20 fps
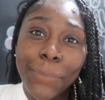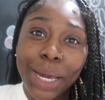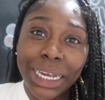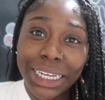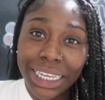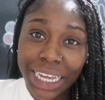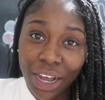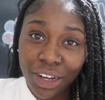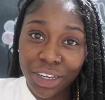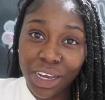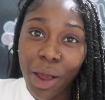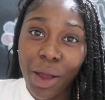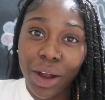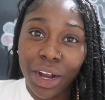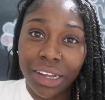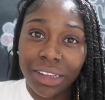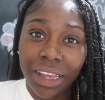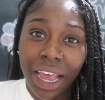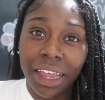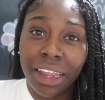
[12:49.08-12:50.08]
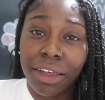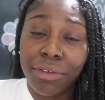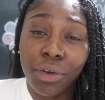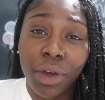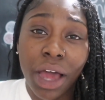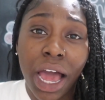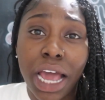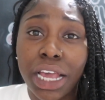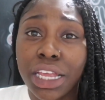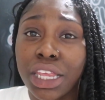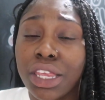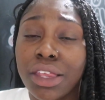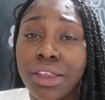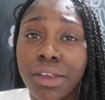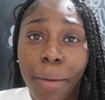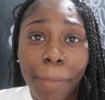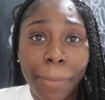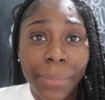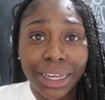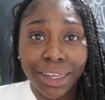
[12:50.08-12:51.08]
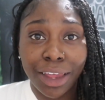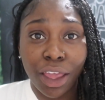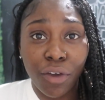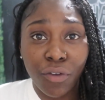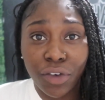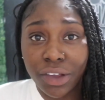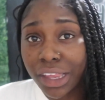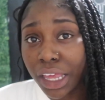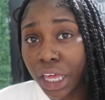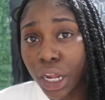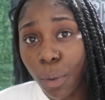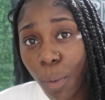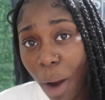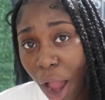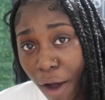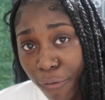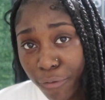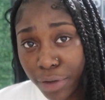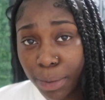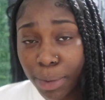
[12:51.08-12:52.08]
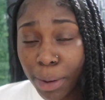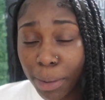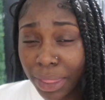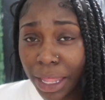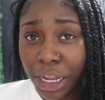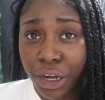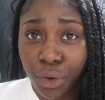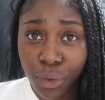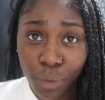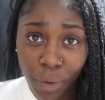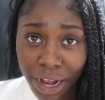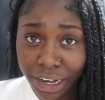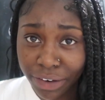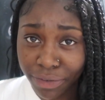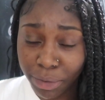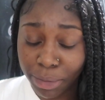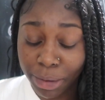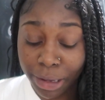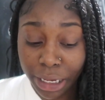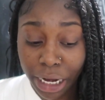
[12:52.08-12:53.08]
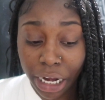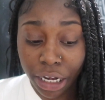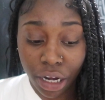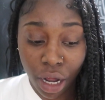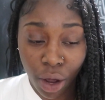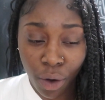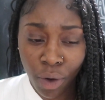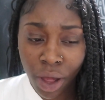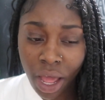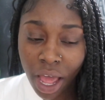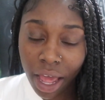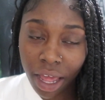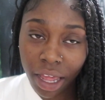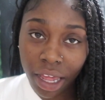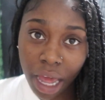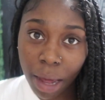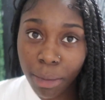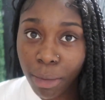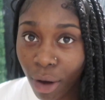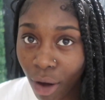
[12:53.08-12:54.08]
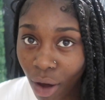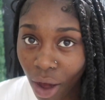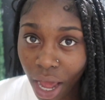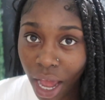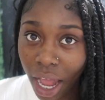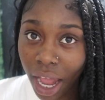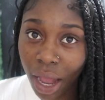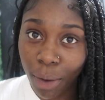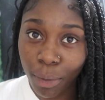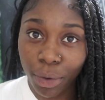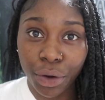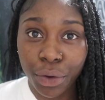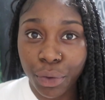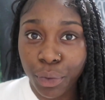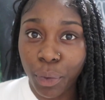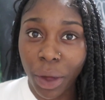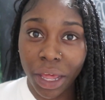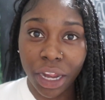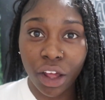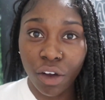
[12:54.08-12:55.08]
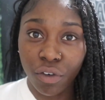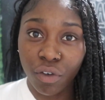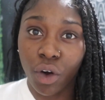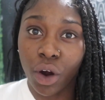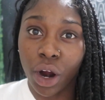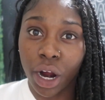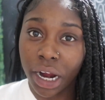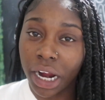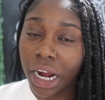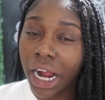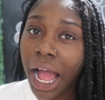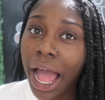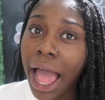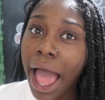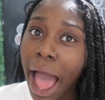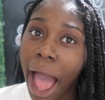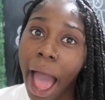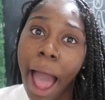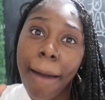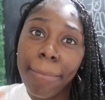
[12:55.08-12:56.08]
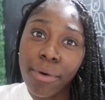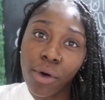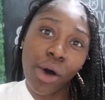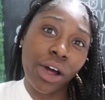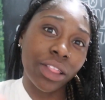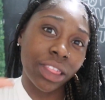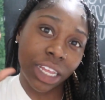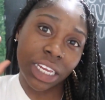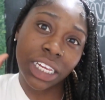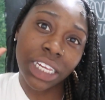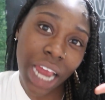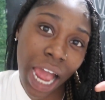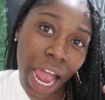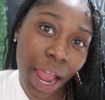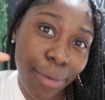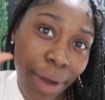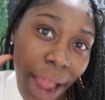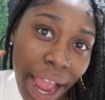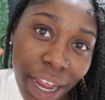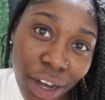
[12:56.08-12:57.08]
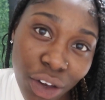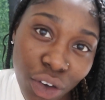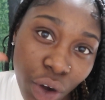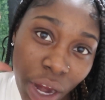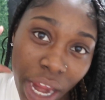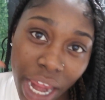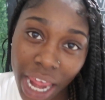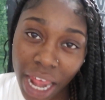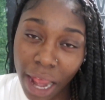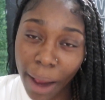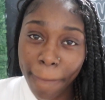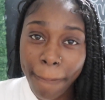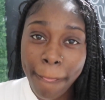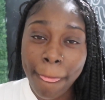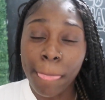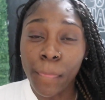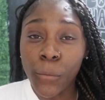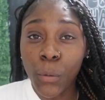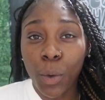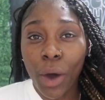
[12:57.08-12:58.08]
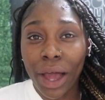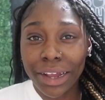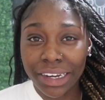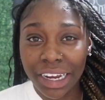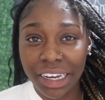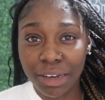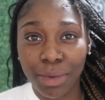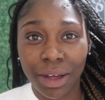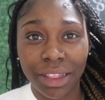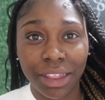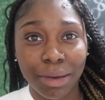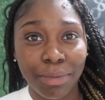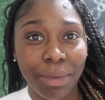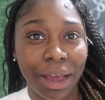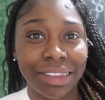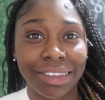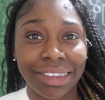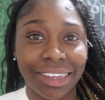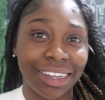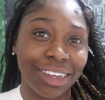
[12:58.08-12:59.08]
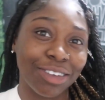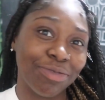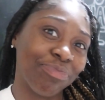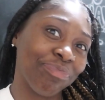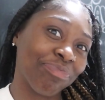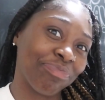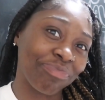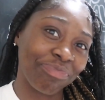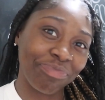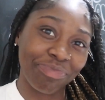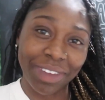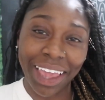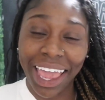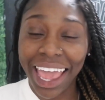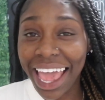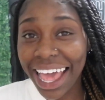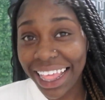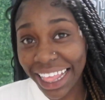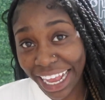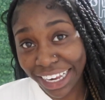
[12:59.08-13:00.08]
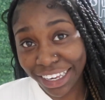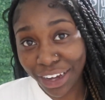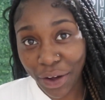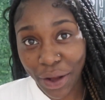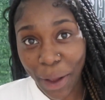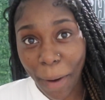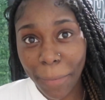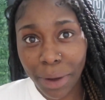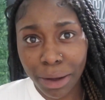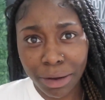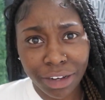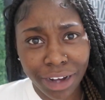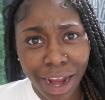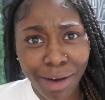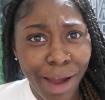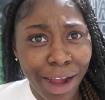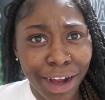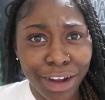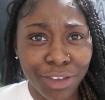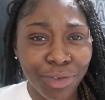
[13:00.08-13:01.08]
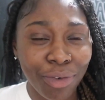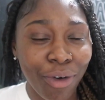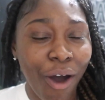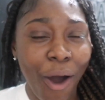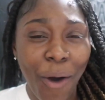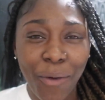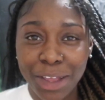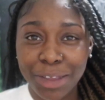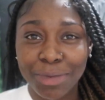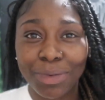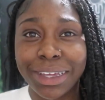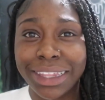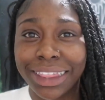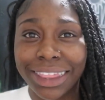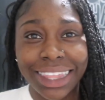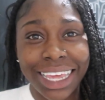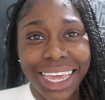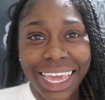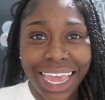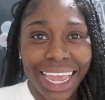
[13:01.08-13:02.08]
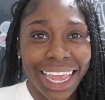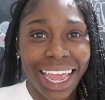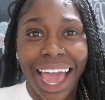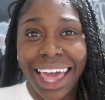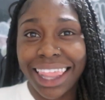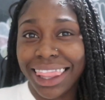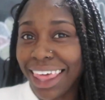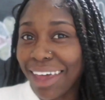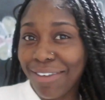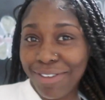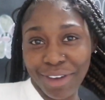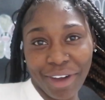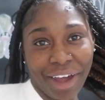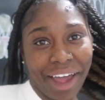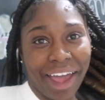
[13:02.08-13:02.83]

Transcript: peace out, Sharkers. I love you guys so much. Thank you for sticking around. For the people that do watch it, for people that don't, come on. What are you waiting for? Hop on the Shy Rack train. Well, I changed my thing back to that Shyrielle. But Shy Rackers will always be a thing. I love you